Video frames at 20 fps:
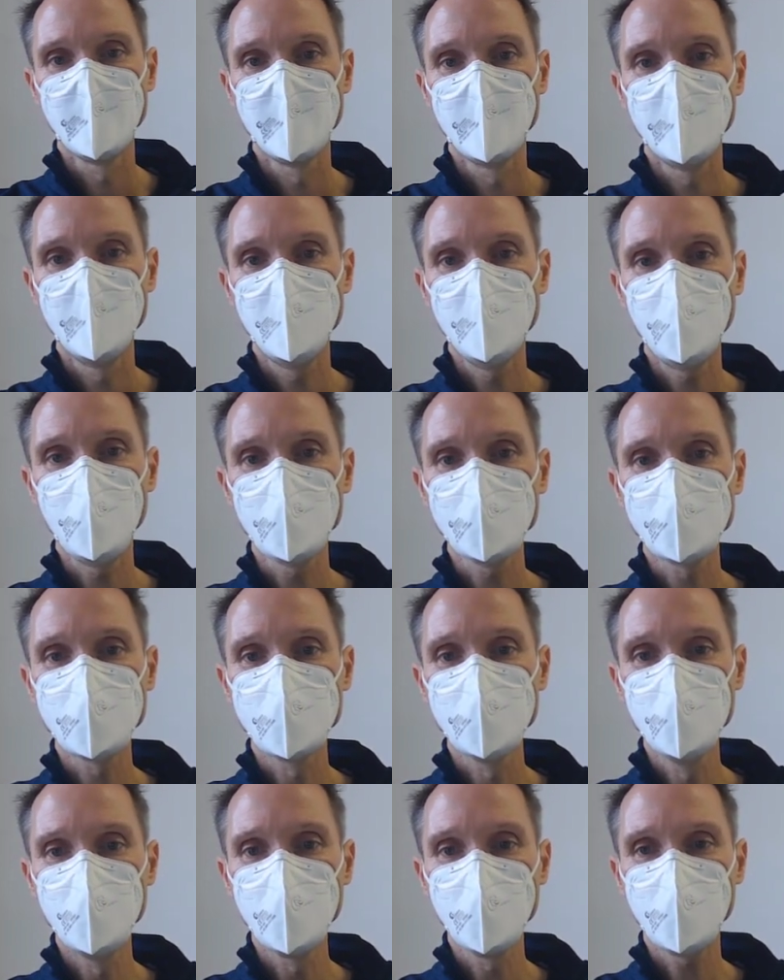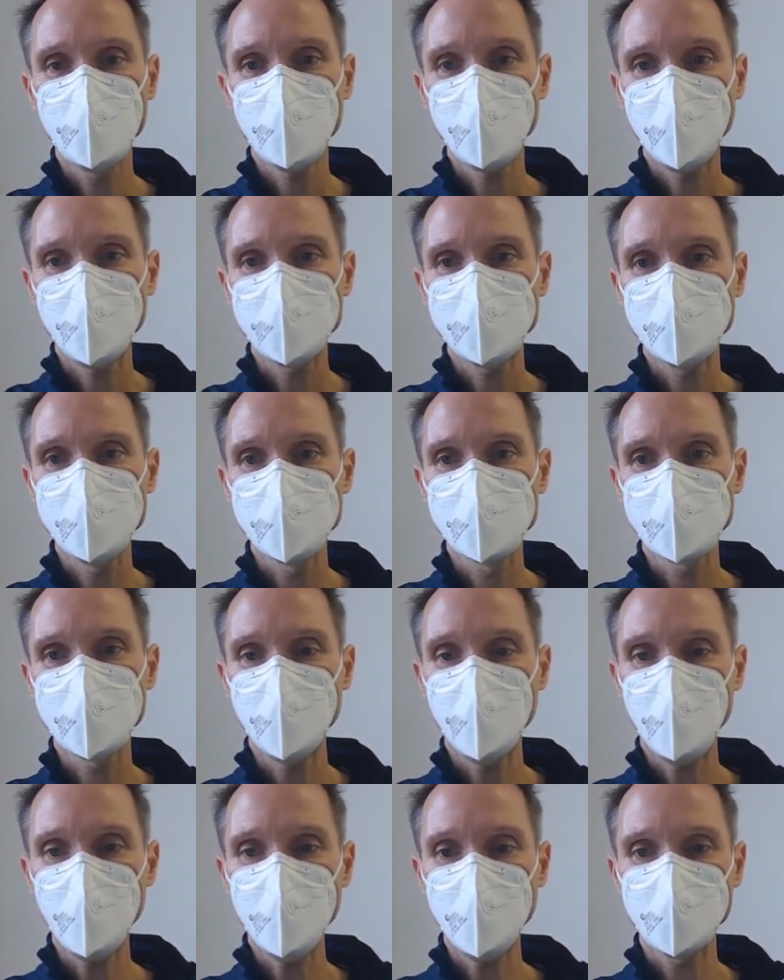No super fancy
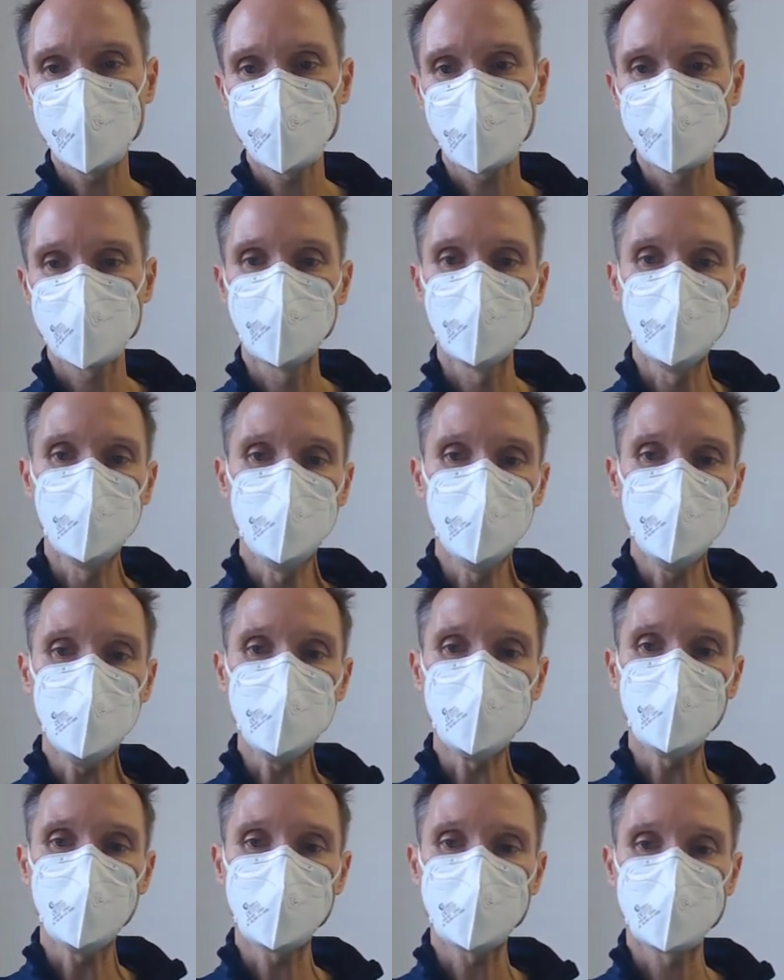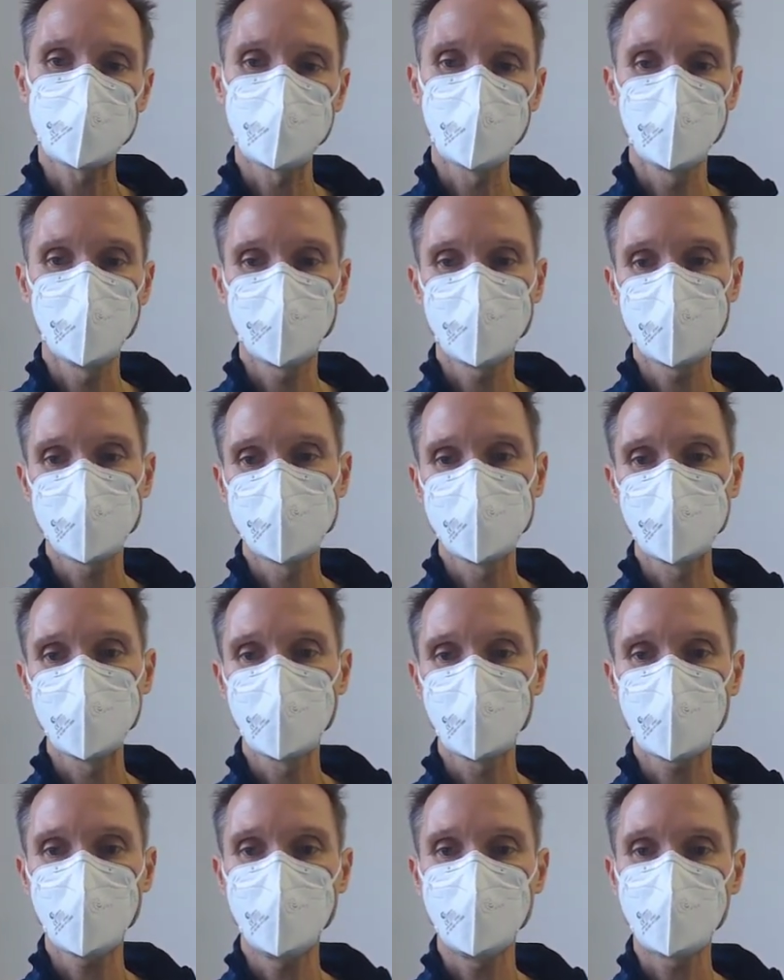styling, just a little bit so it doesn't
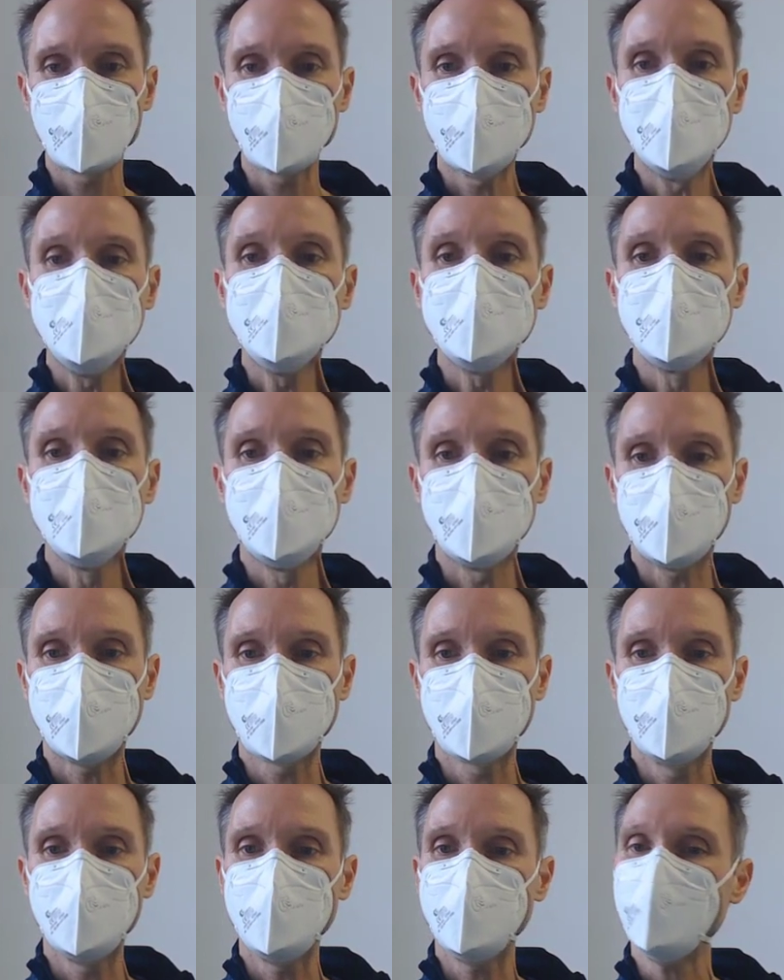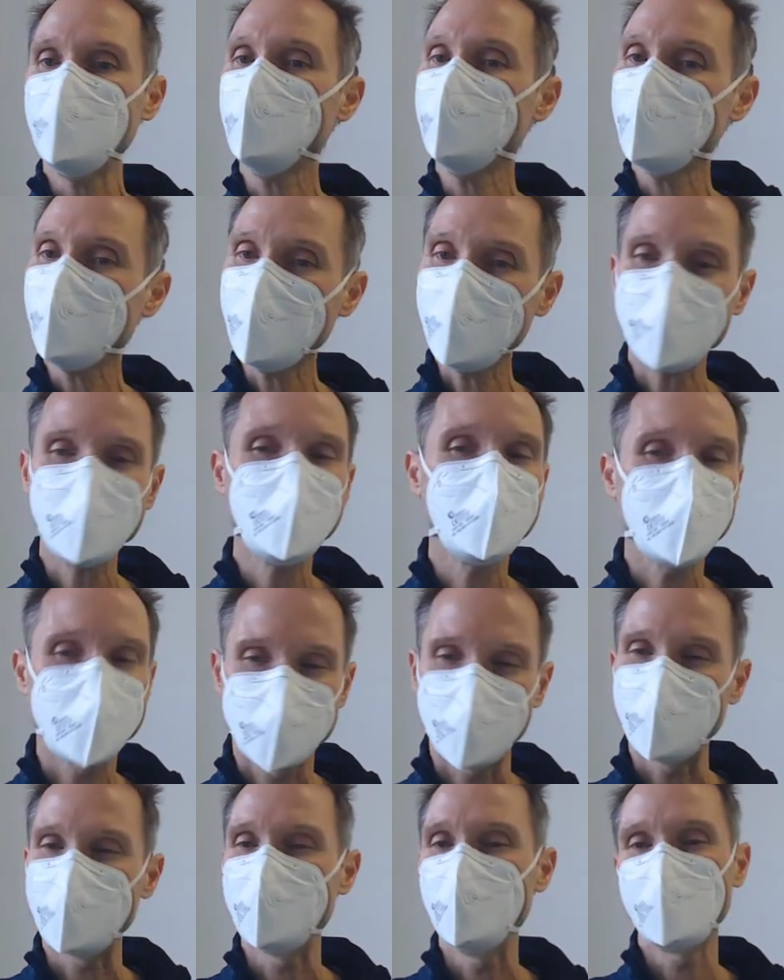look completely ugly. It is
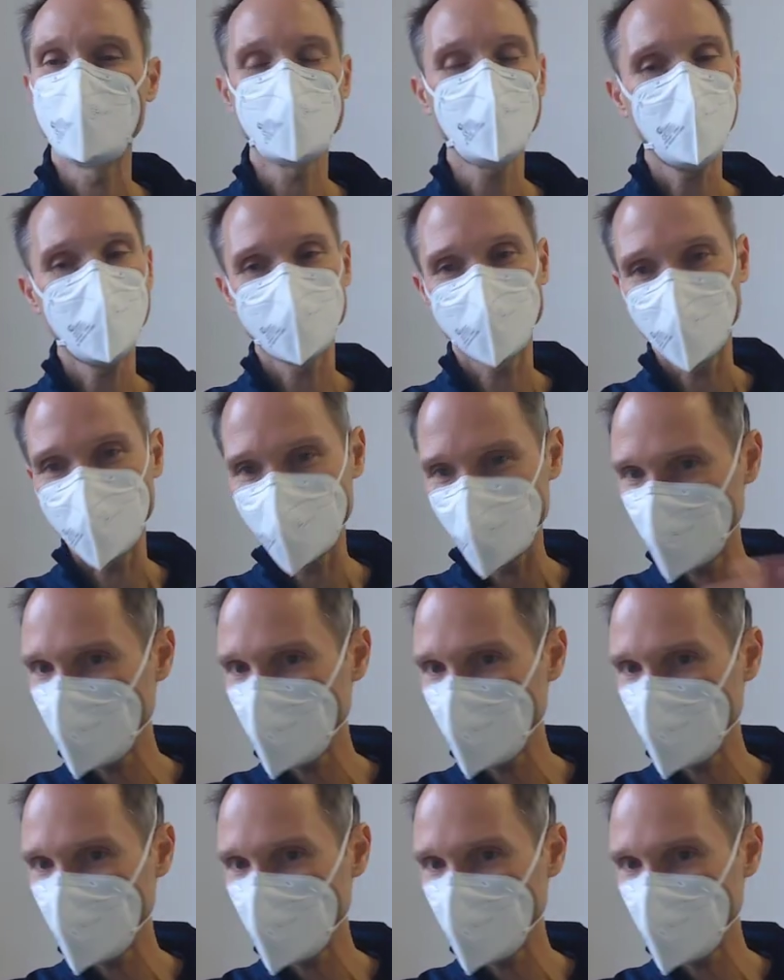ugly, granted.